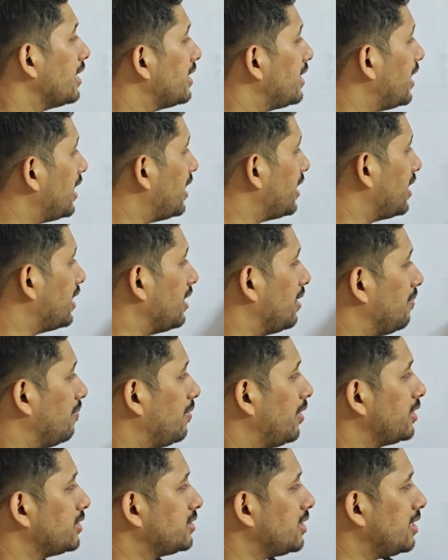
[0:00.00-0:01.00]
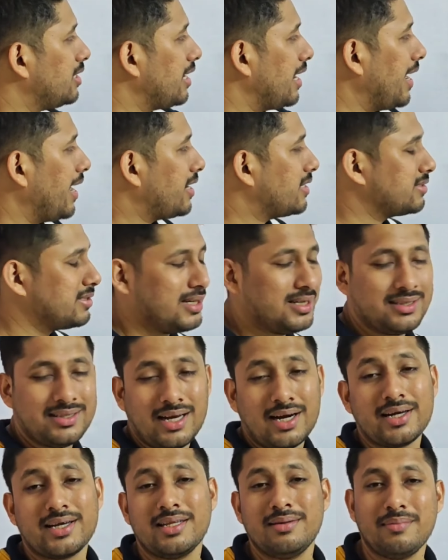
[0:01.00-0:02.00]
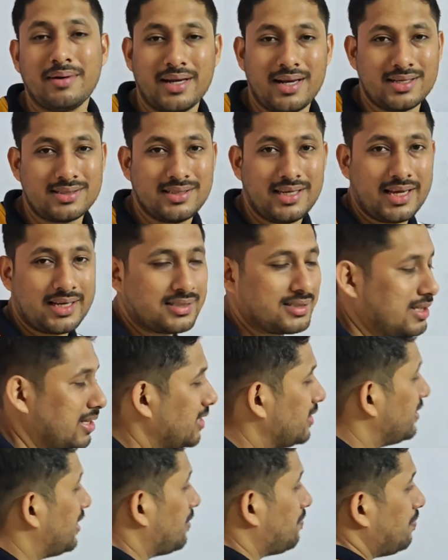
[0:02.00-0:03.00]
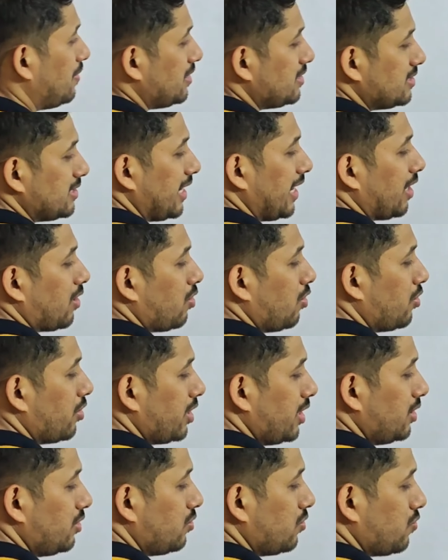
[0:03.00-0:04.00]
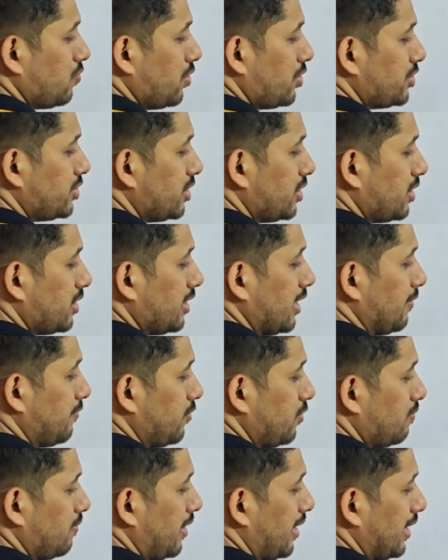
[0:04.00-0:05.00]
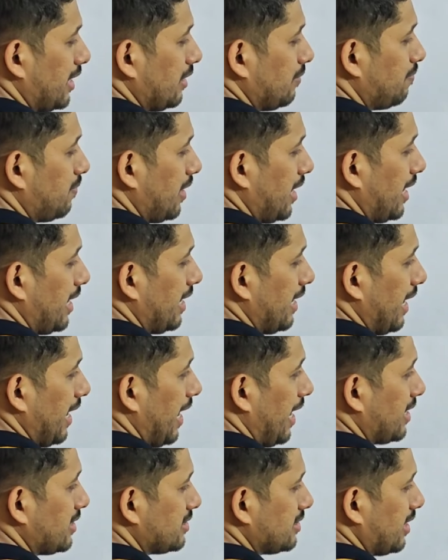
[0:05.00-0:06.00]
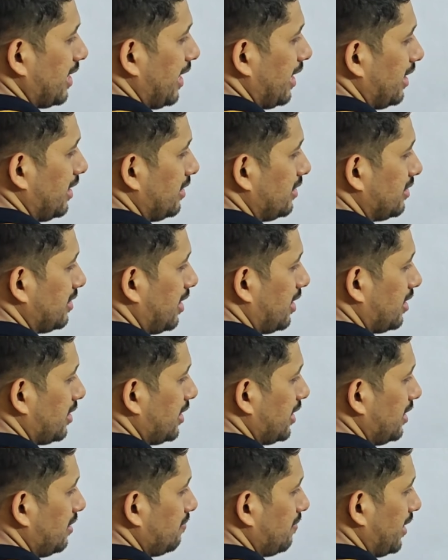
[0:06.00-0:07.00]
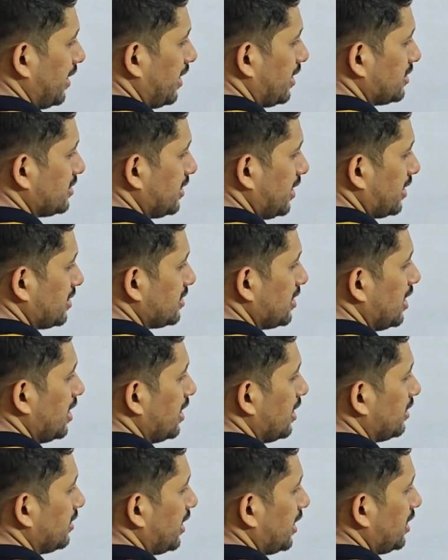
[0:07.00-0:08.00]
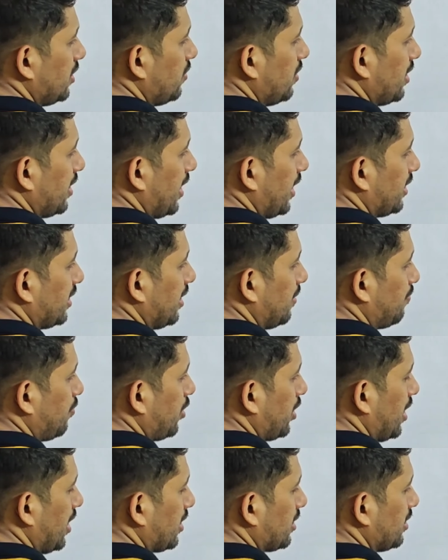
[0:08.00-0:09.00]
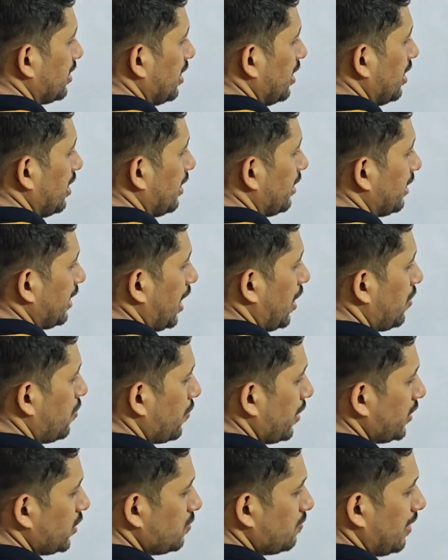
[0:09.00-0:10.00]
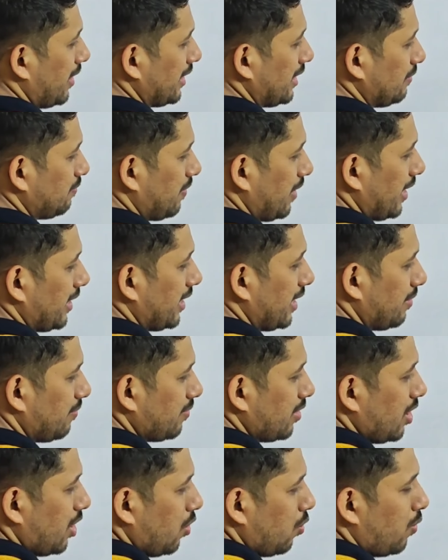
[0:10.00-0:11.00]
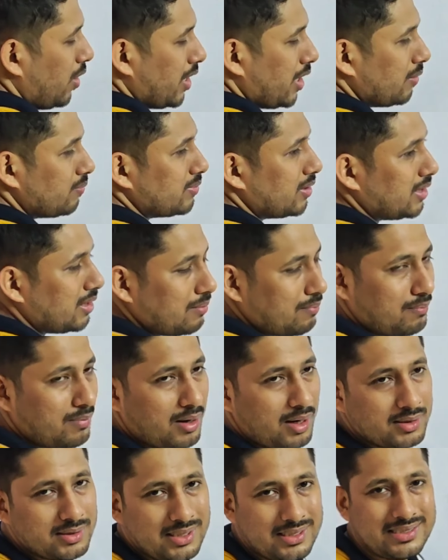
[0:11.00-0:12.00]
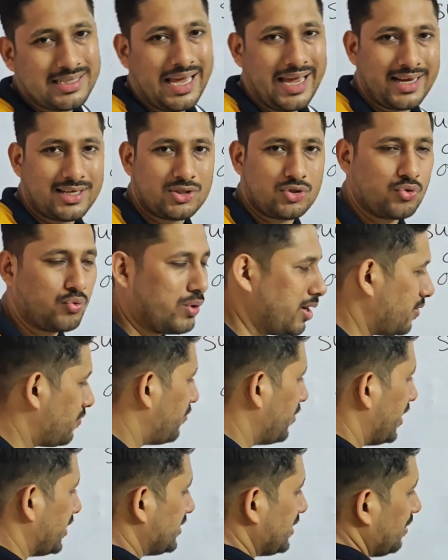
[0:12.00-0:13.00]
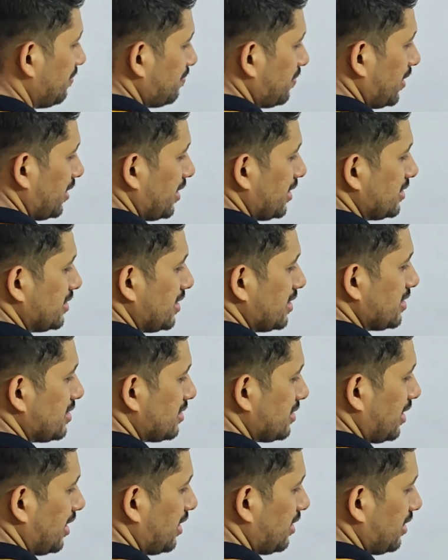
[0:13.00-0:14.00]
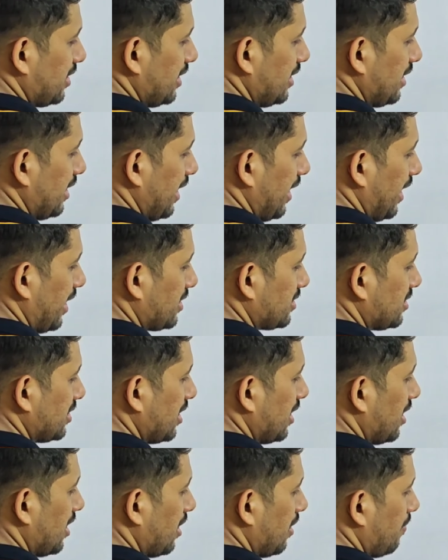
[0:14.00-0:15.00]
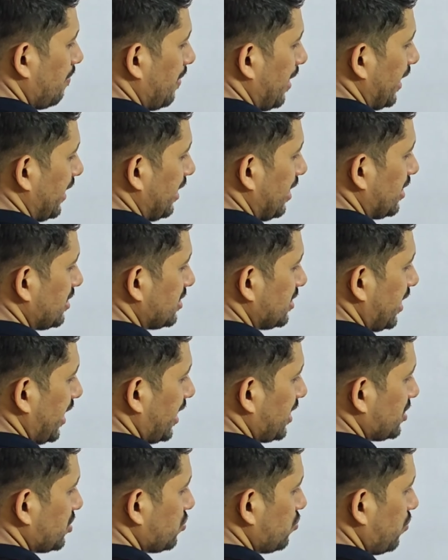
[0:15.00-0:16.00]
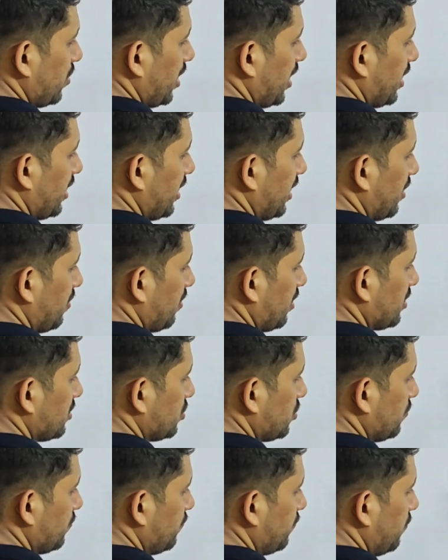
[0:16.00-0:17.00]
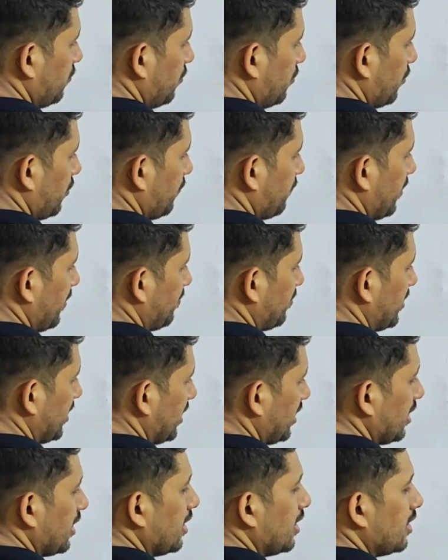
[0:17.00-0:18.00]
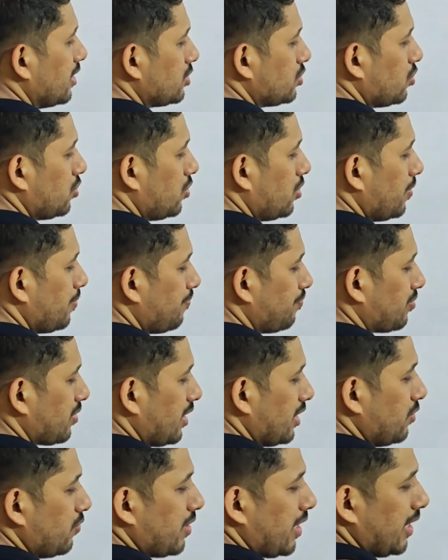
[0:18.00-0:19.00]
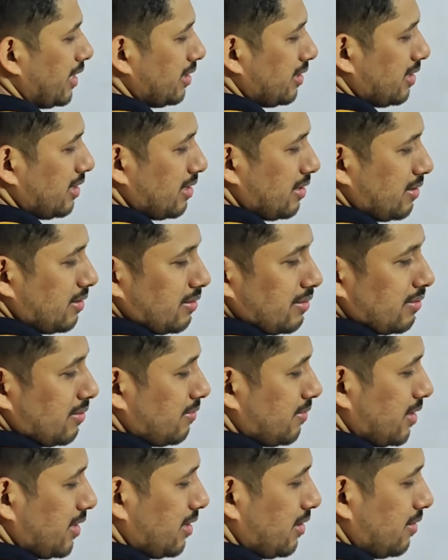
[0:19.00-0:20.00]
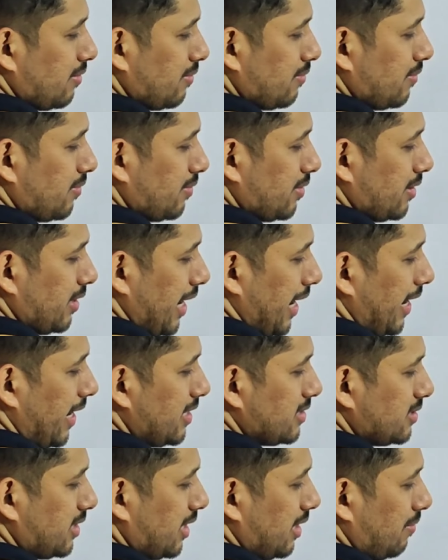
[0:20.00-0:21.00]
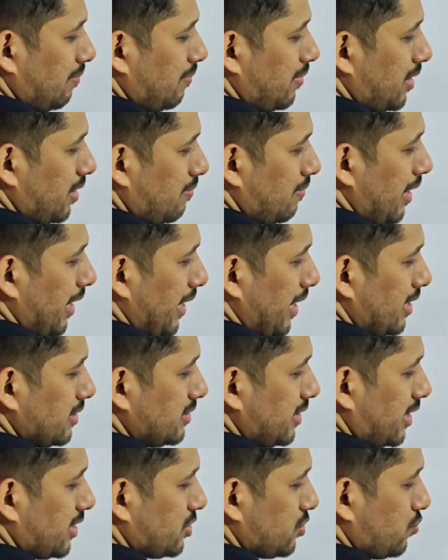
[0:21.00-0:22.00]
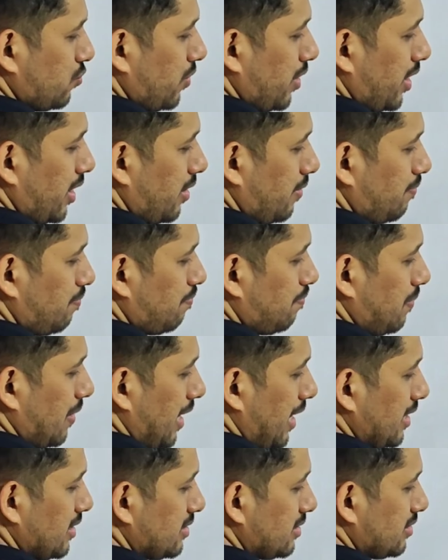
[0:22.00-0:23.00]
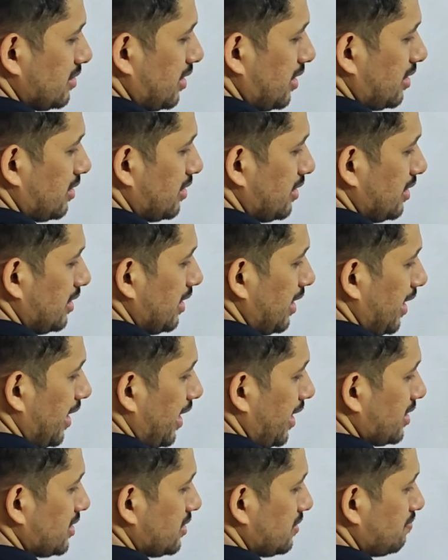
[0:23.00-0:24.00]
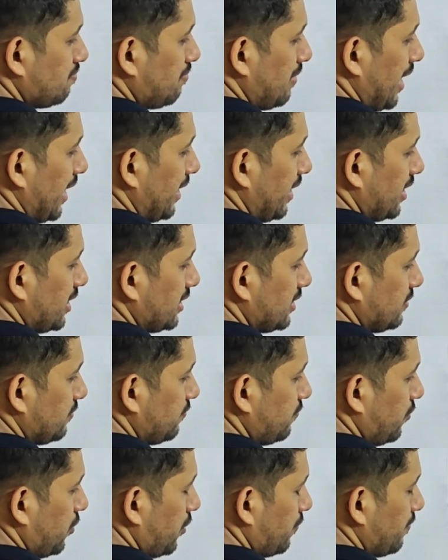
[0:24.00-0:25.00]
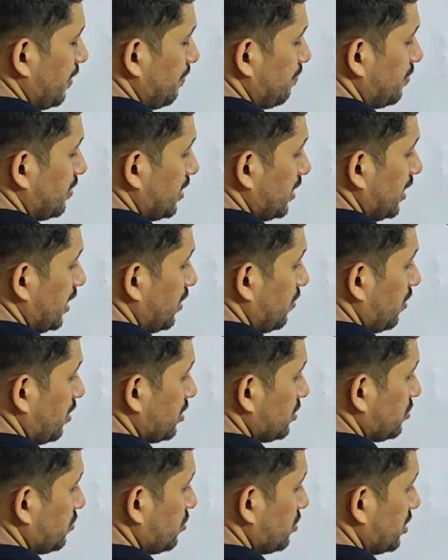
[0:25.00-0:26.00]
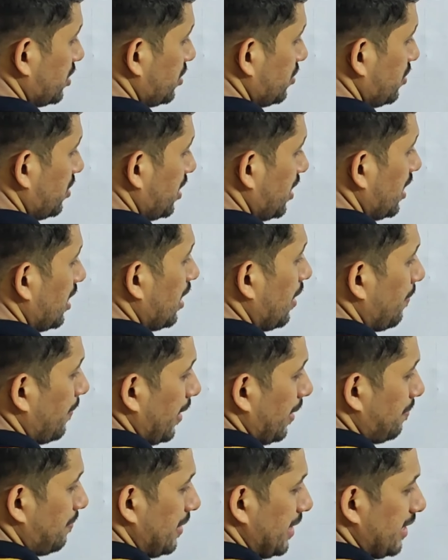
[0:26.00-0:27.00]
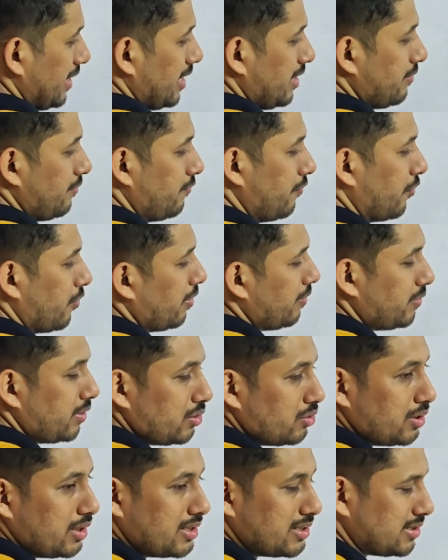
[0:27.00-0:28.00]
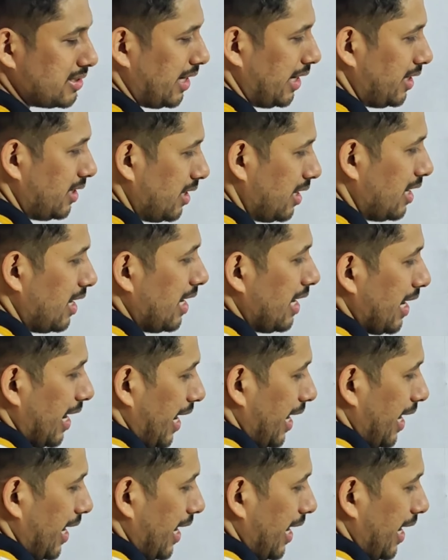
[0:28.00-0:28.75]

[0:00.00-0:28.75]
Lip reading: Here the numbers are x and 13 minus x. That means according to question, if you multiply x and 13 minus x, then you will get the product. Now when you multiply them, one of the numbers is x squared. For example, this is 13x minus x squared equals to 450. So you can arrange the number minus x squared plus 13x minus 450 equals to 0 by bringing 4 to this side.